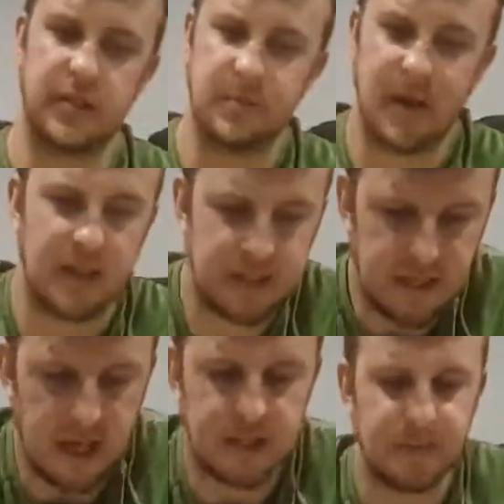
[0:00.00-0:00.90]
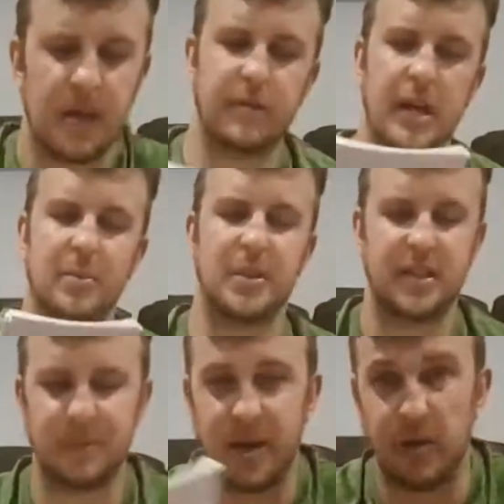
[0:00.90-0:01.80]
amount of sets, amount of reps, and
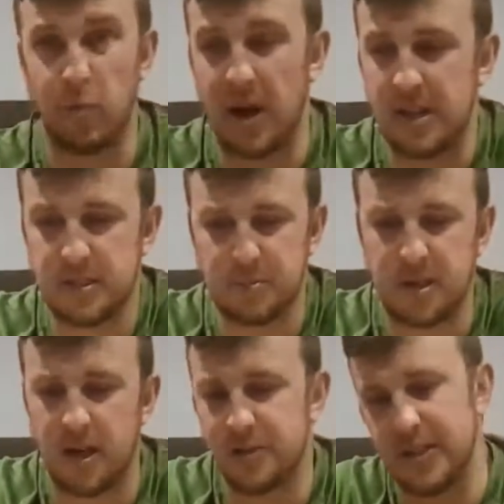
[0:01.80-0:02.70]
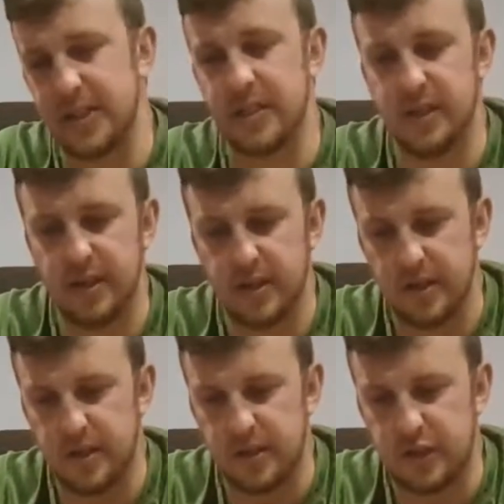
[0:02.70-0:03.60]
the amount of weights. I'm currently
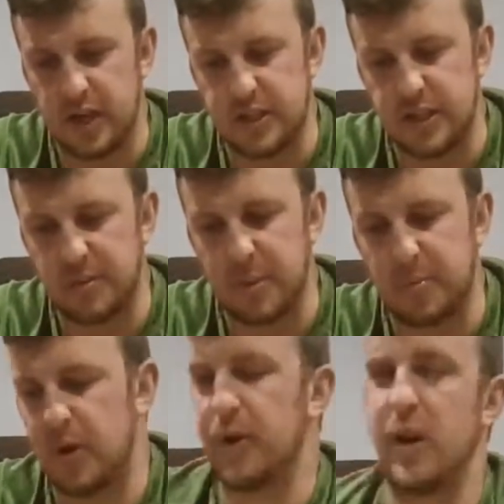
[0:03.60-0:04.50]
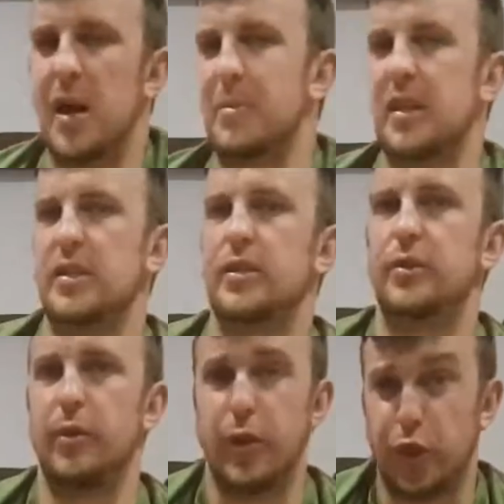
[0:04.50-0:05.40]
changing out my programming to
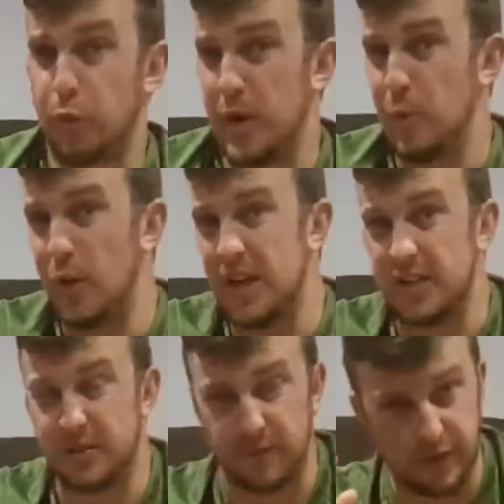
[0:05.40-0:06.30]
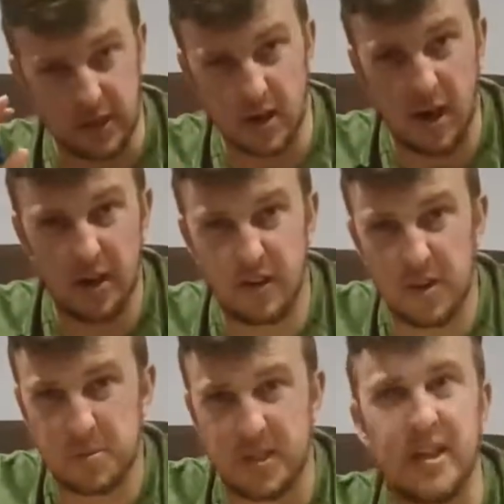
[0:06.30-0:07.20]
do 3 weeks of really high
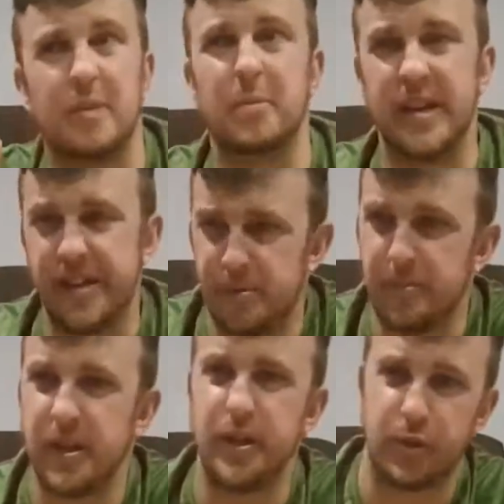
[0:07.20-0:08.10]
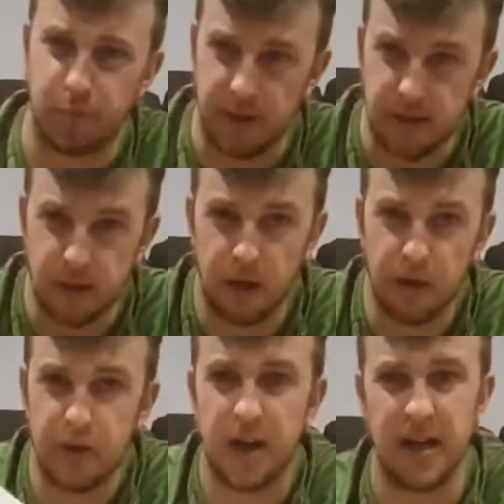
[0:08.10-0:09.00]
reps, then medium, then 3
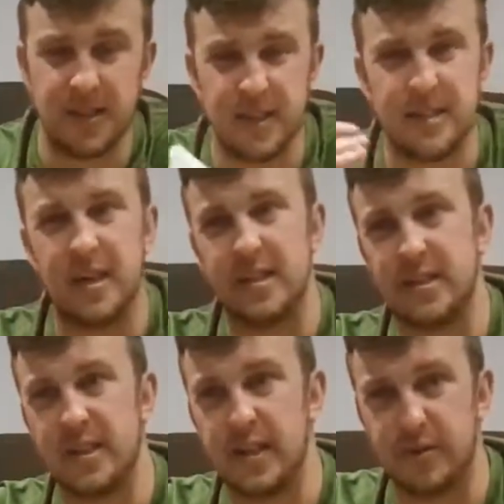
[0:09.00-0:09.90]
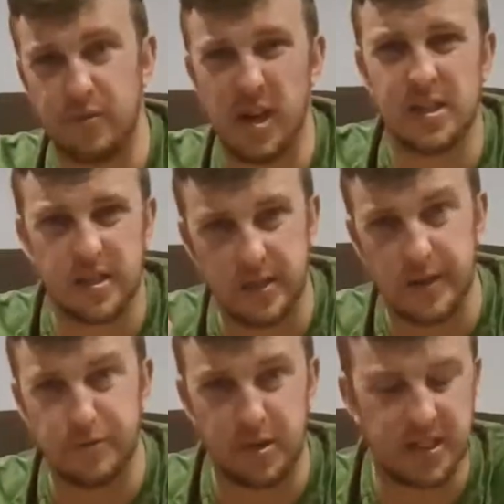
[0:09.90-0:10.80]
low, and then testing and rest, and
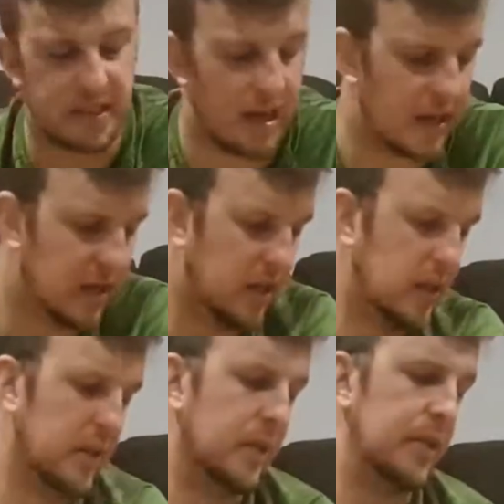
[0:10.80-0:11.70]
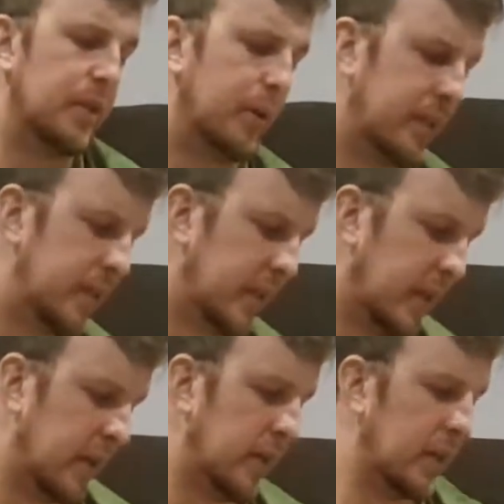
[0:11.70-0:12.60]
then reset. So it's
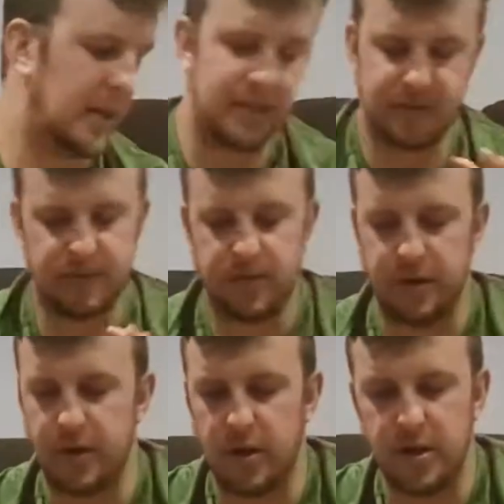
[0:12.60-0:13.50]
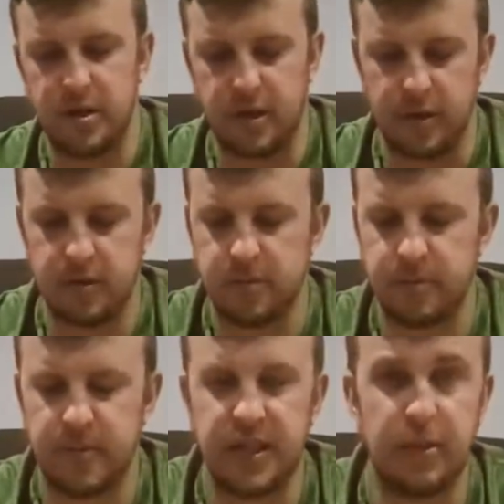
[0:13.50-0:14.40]
a 9-10
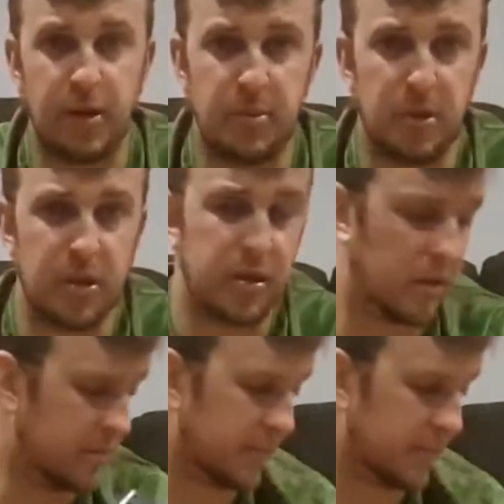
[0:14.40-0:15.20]
week block